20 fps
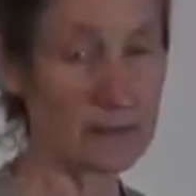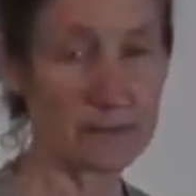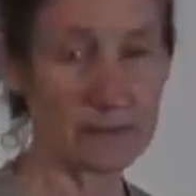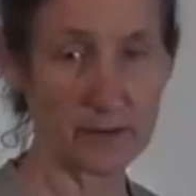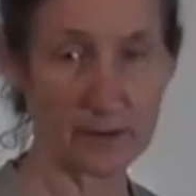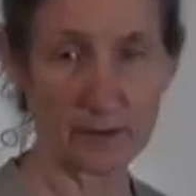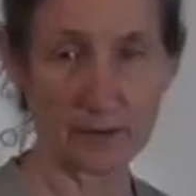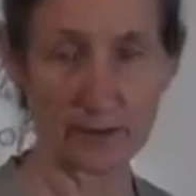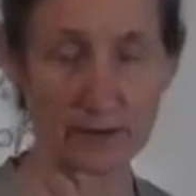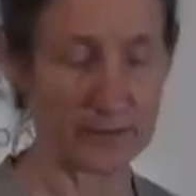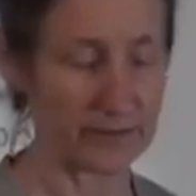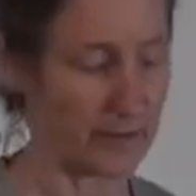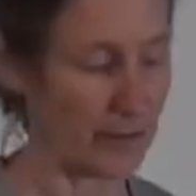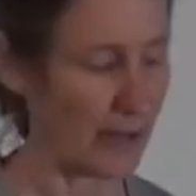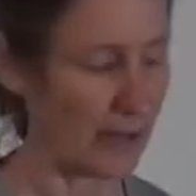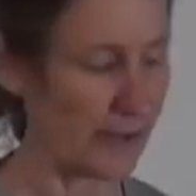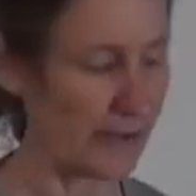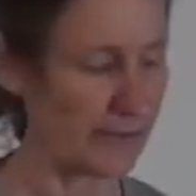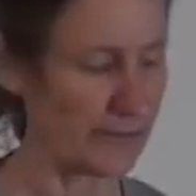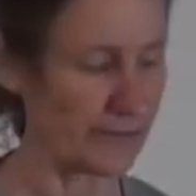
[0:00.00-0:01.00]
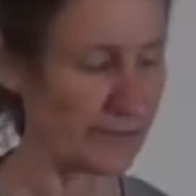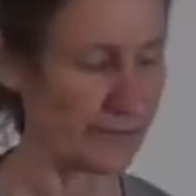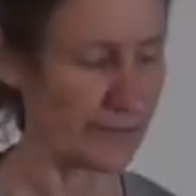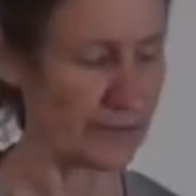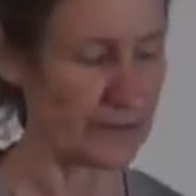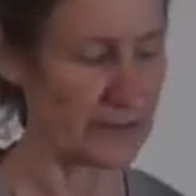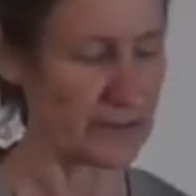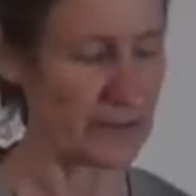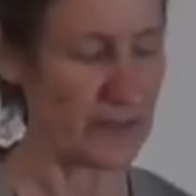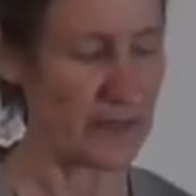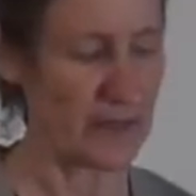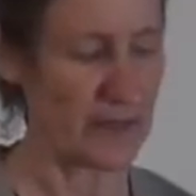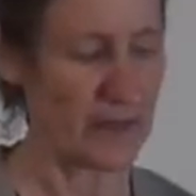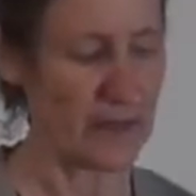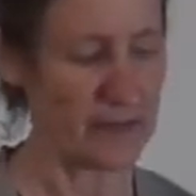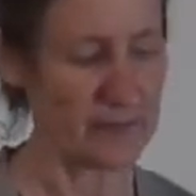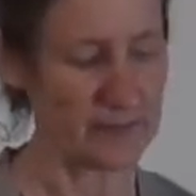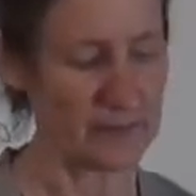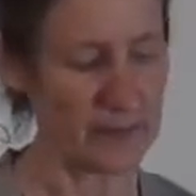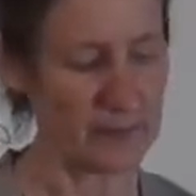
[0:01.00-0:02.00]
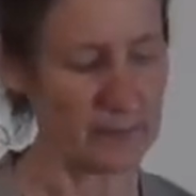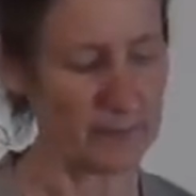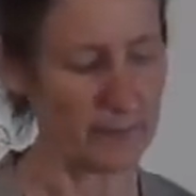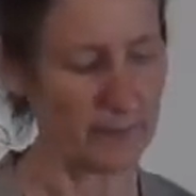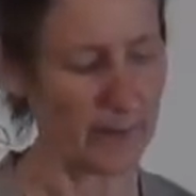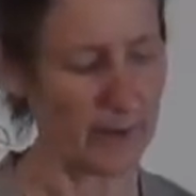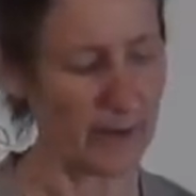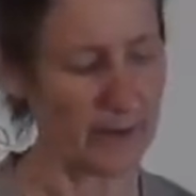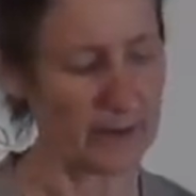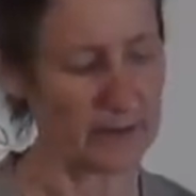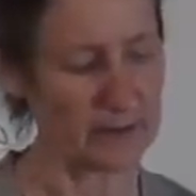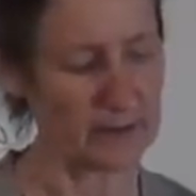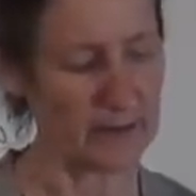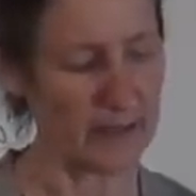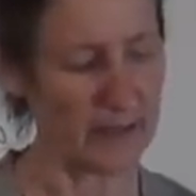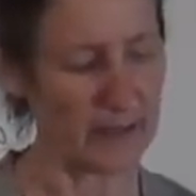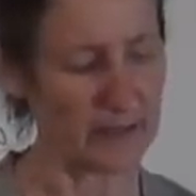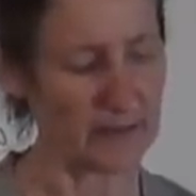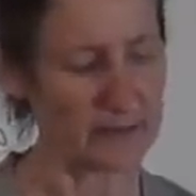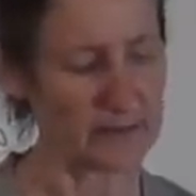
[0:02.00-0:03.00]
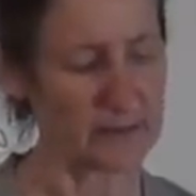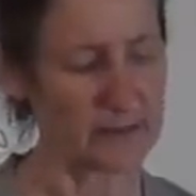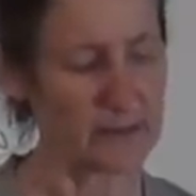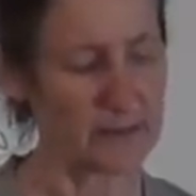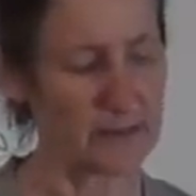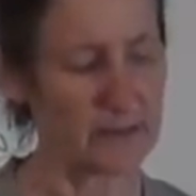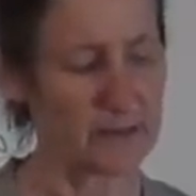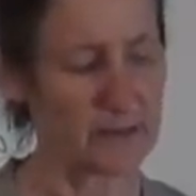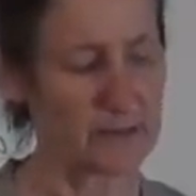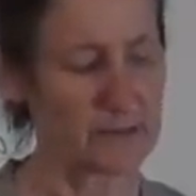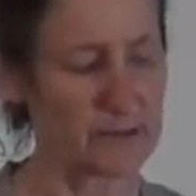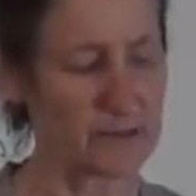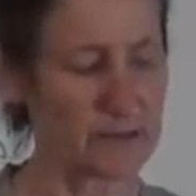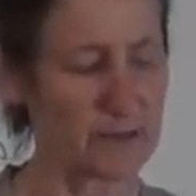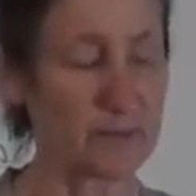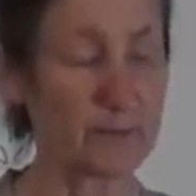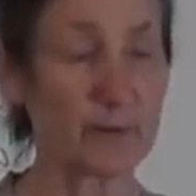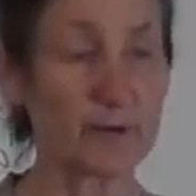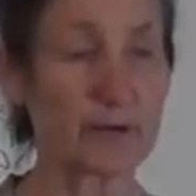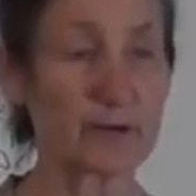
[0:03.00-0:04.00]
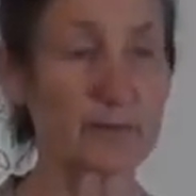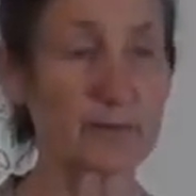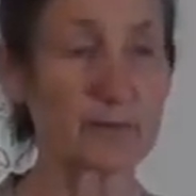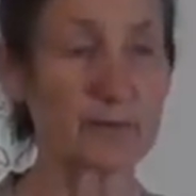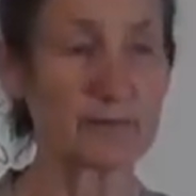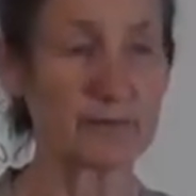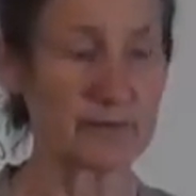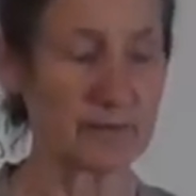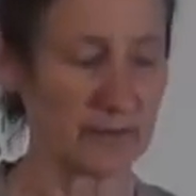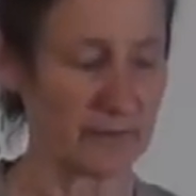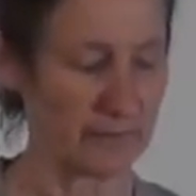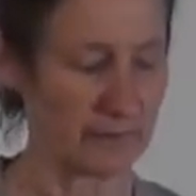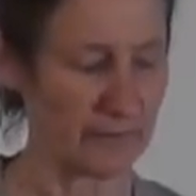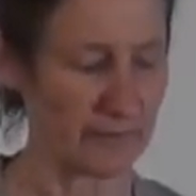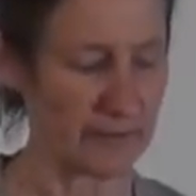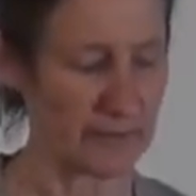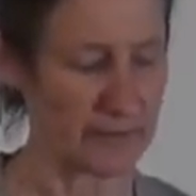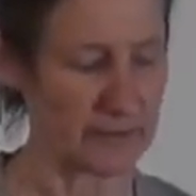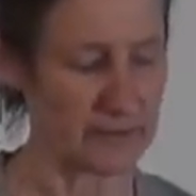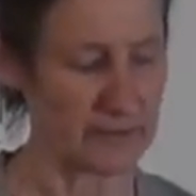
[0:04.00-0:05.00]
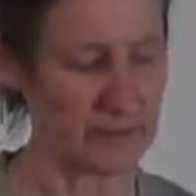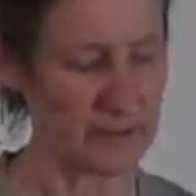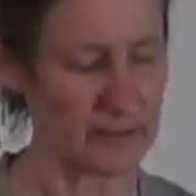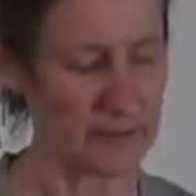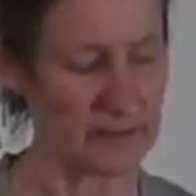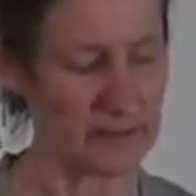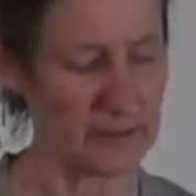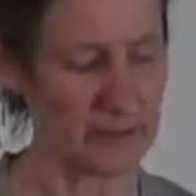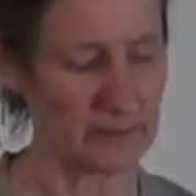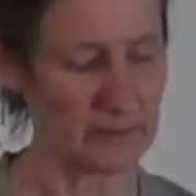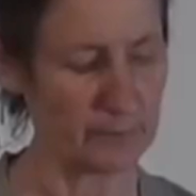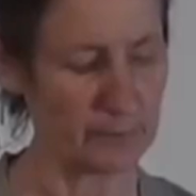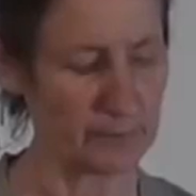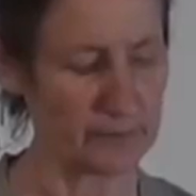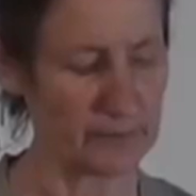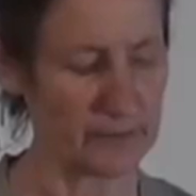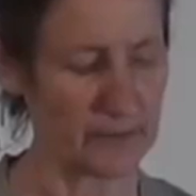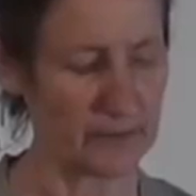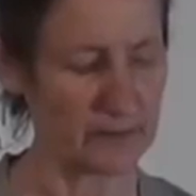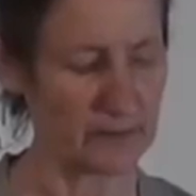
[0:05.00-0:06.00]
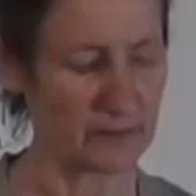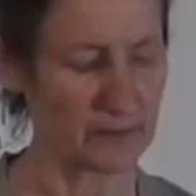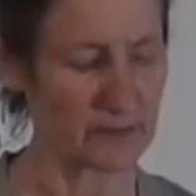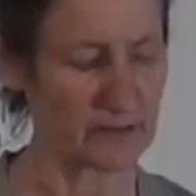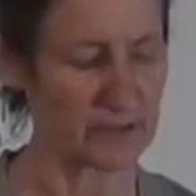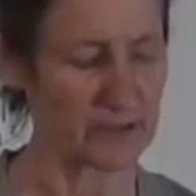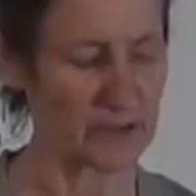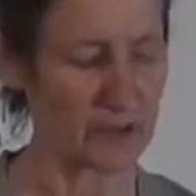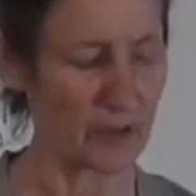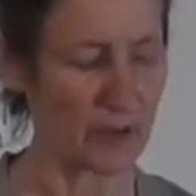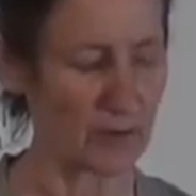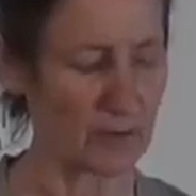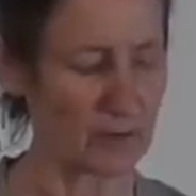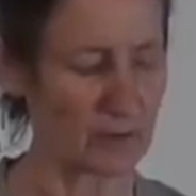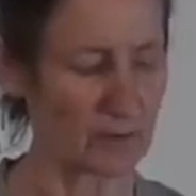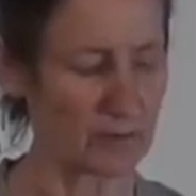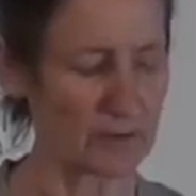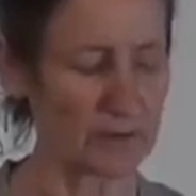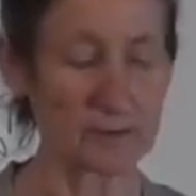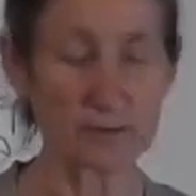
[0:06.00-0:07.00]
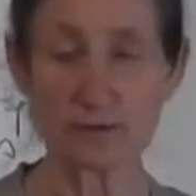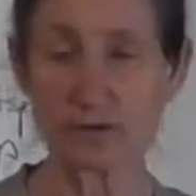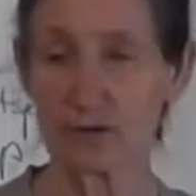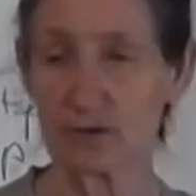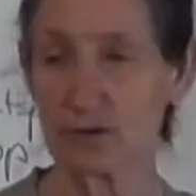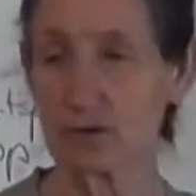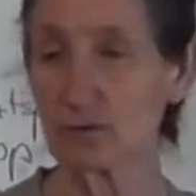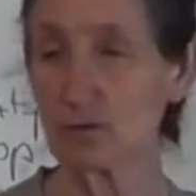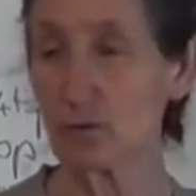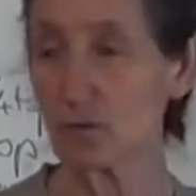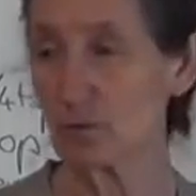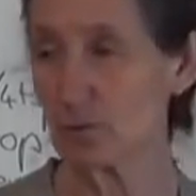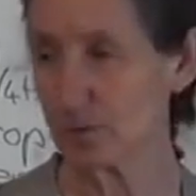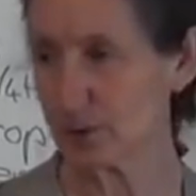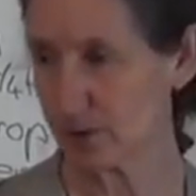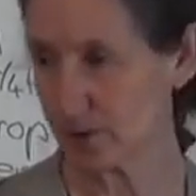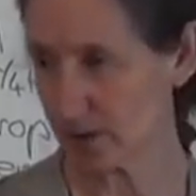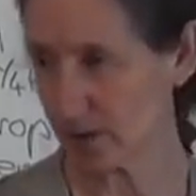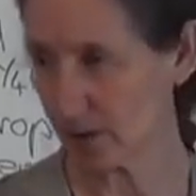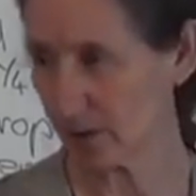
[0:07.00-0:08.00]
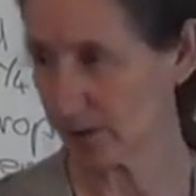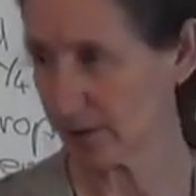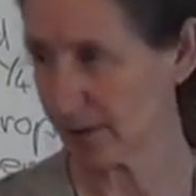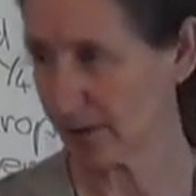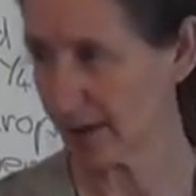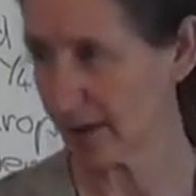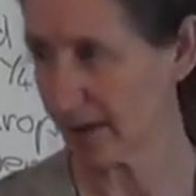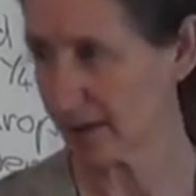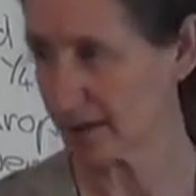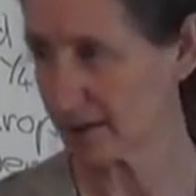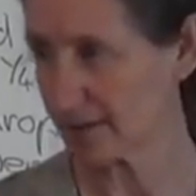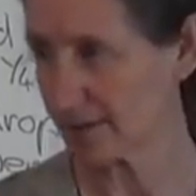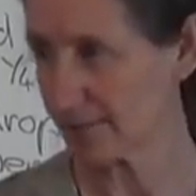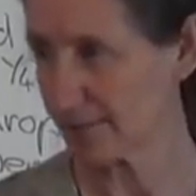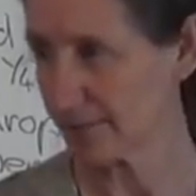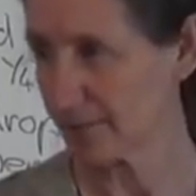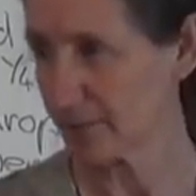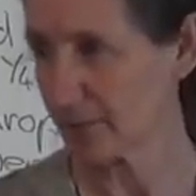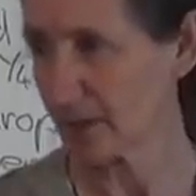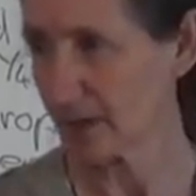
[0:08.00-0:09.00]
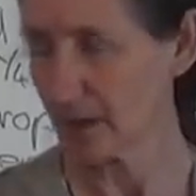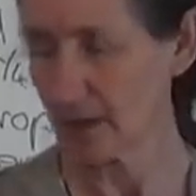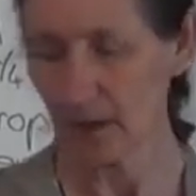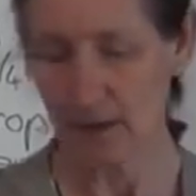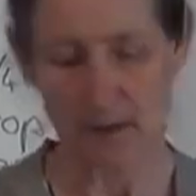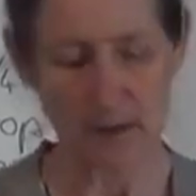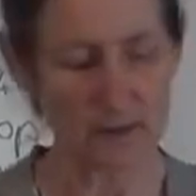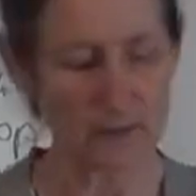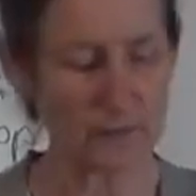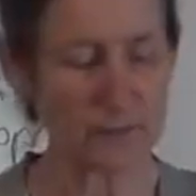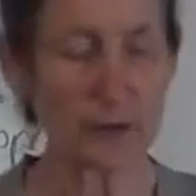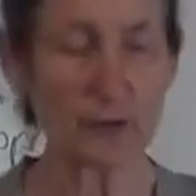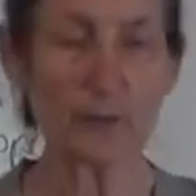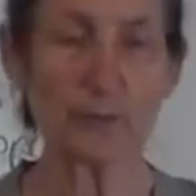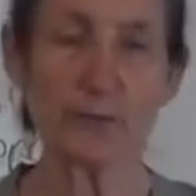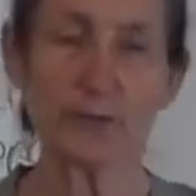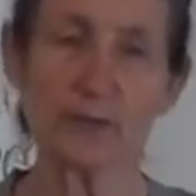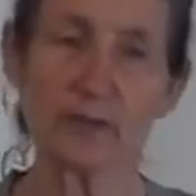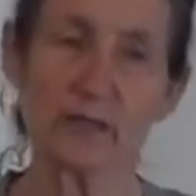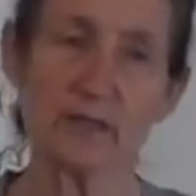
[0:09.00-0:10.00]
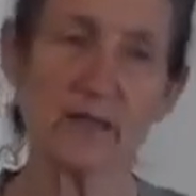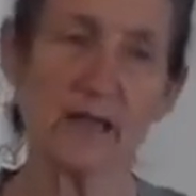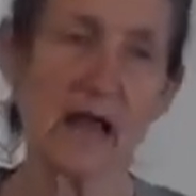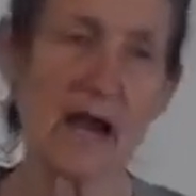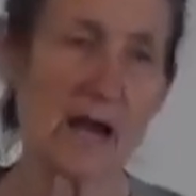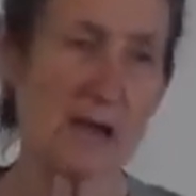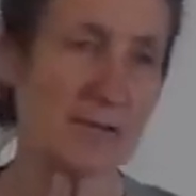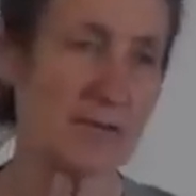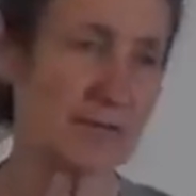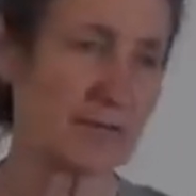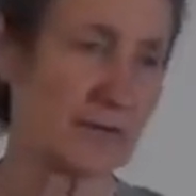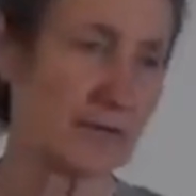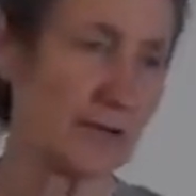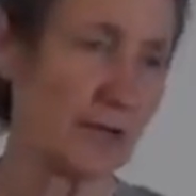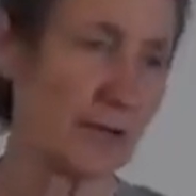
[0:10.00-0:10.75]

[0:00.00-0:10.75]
the cloth over it and then bind that to the bottom of their feet and then put their little sock or little shoe or bootie on that. If you put a layer of